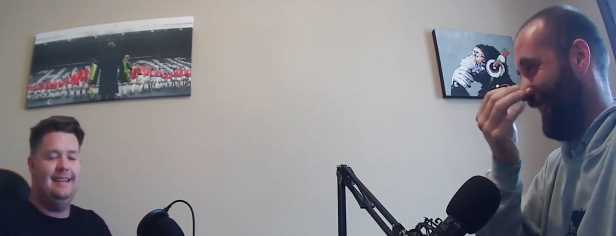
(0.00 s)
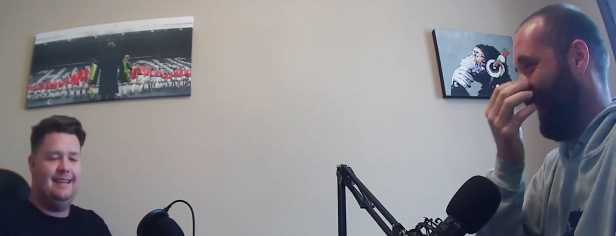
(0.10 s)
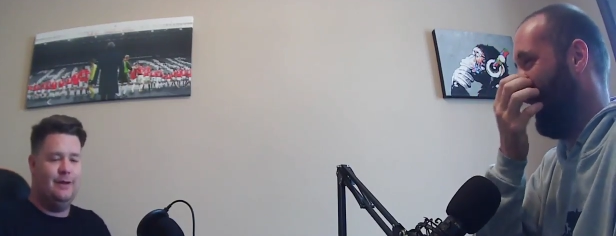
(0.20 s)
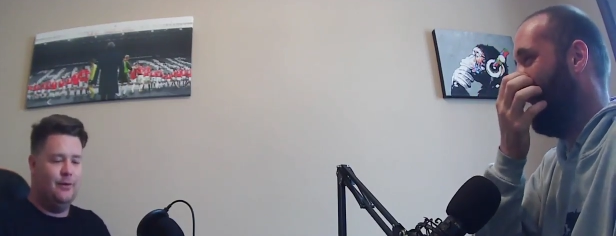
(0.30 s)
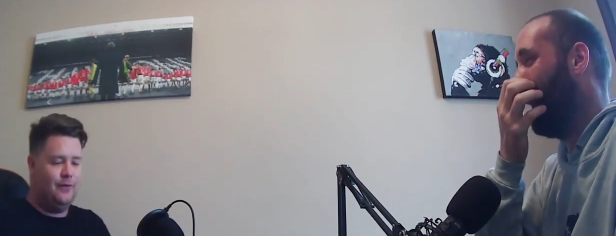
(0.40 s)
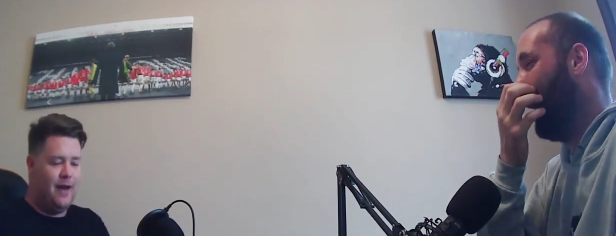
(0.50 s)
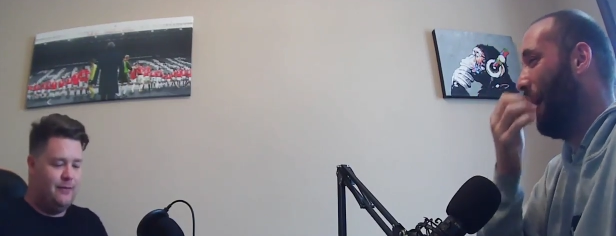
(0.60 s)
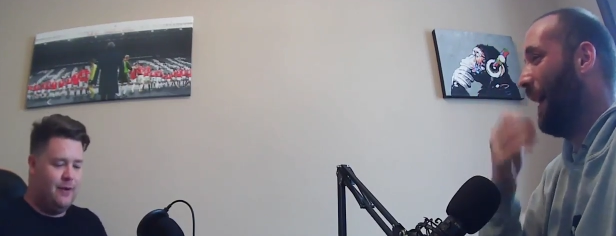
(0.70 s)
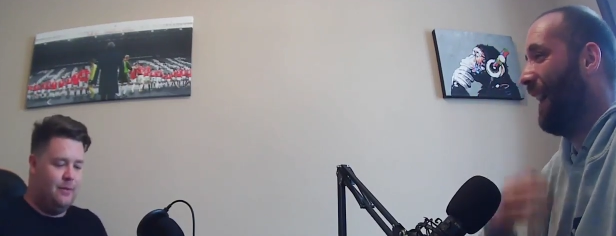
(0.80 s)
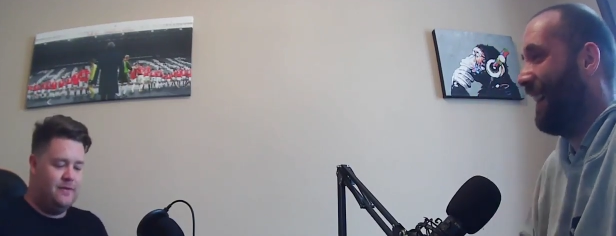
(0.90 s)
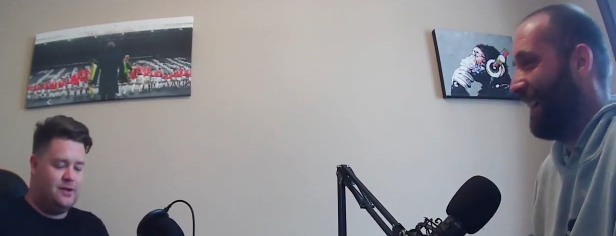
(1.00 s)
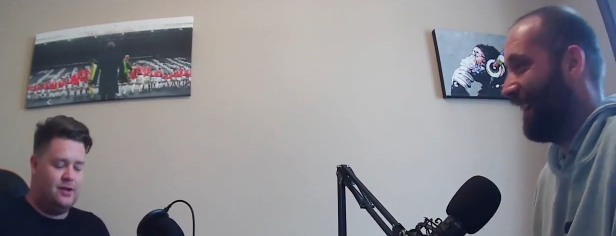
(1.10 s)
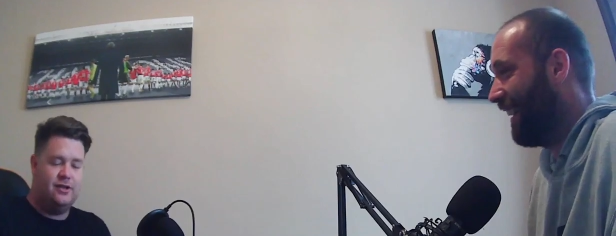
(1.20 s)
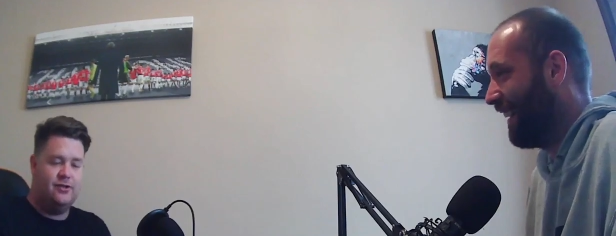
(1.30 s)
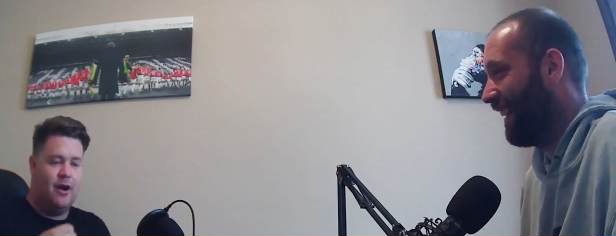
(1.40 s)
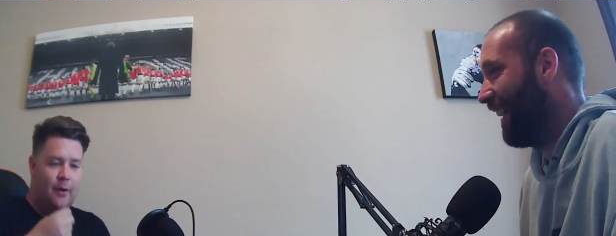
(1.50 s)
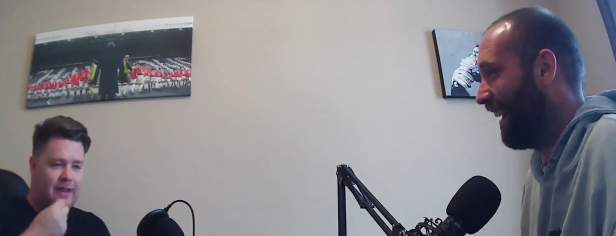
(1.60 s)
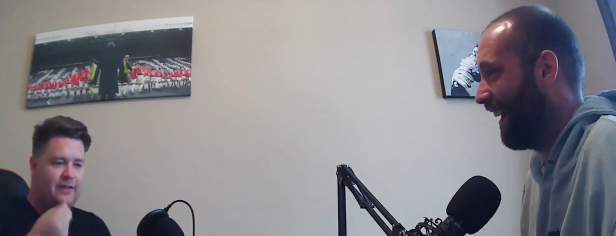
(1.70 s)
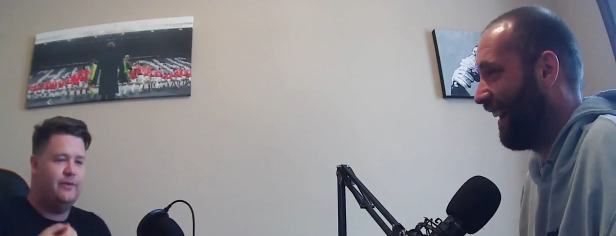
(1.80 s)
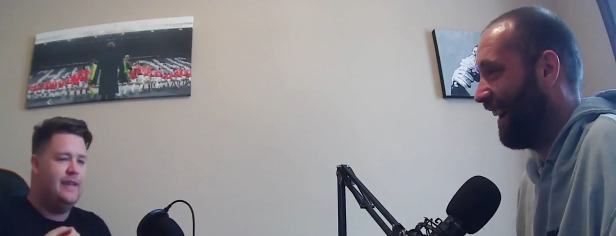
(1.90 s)
Speaker 1: little five year old with a sausage roll and
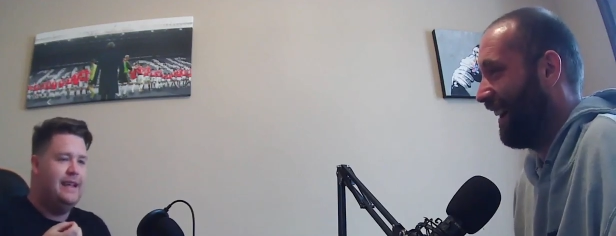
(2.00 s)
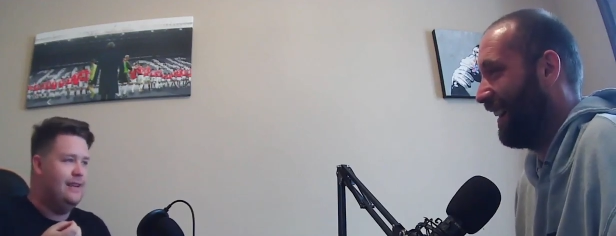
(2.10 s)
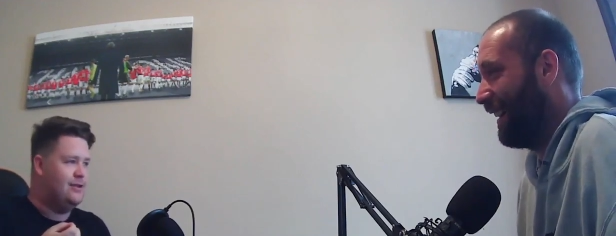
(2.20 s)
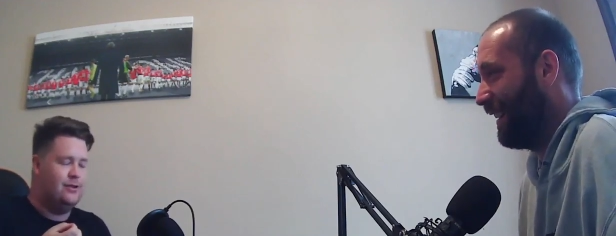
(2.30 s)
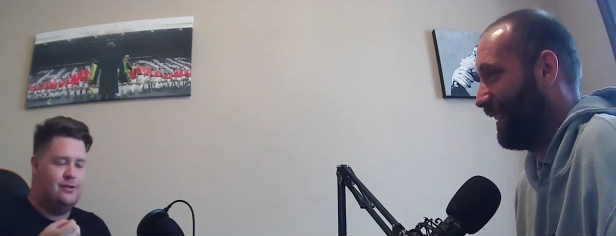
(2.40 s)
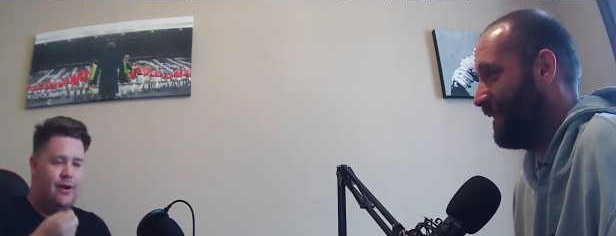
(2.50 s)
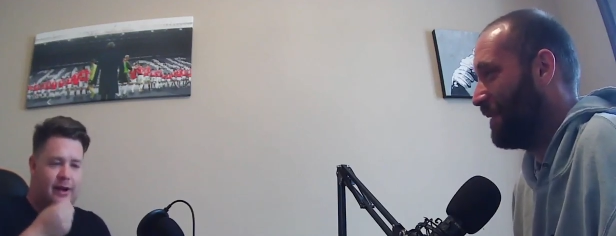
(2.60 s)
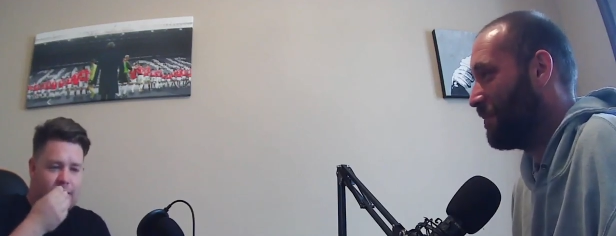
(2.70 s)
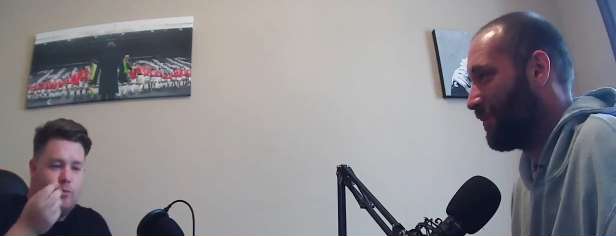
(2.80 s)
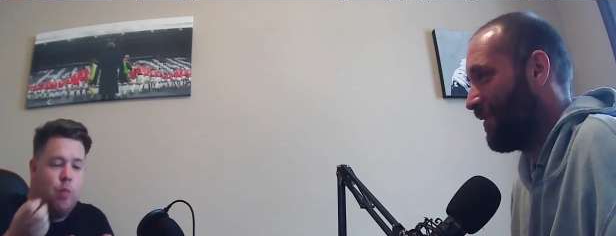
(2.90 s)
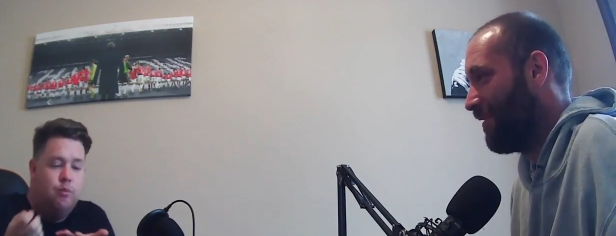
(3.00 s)
it's a vegan sausage roll and he goes